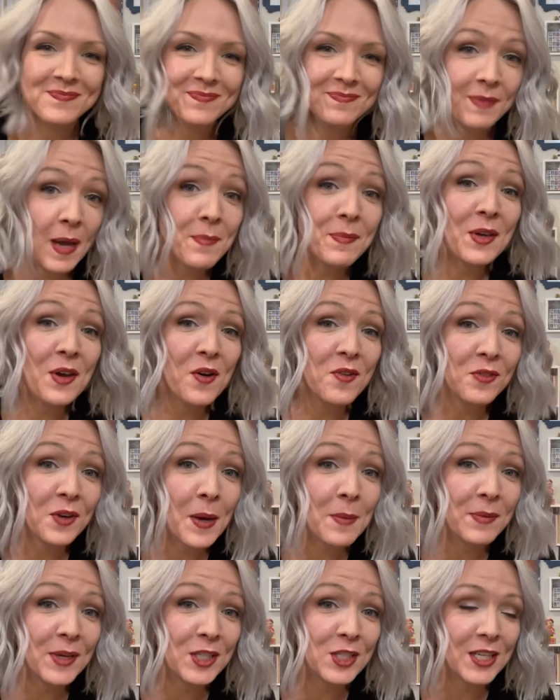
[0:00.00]
Might be
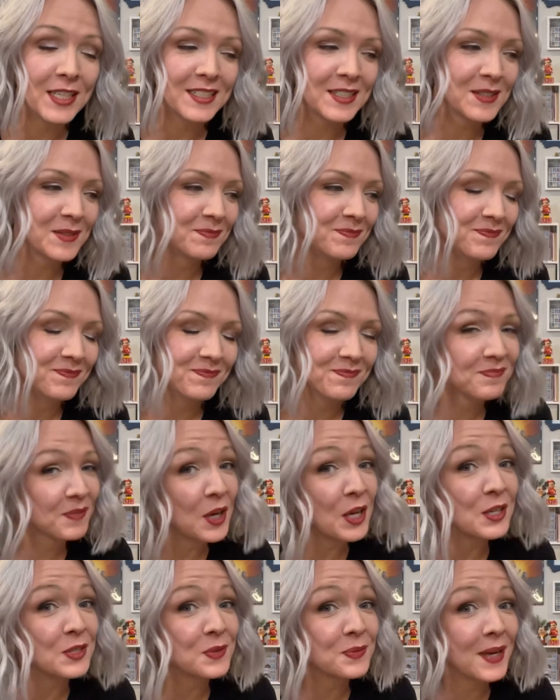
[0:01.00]
overambitious. I'm
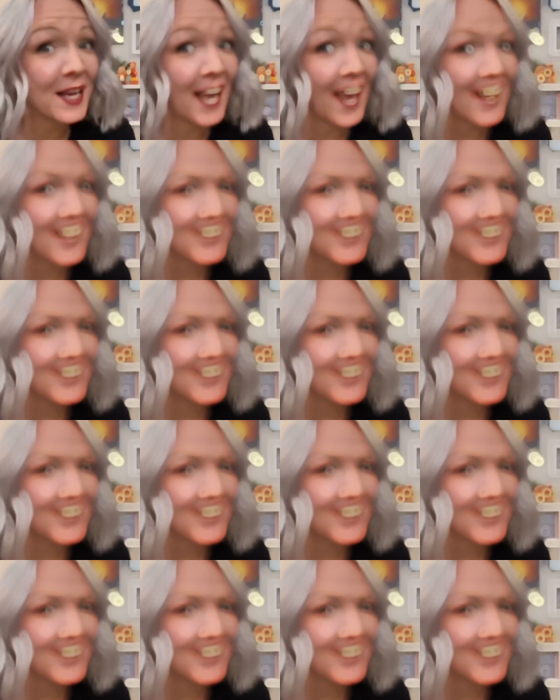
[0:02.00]
going to swing at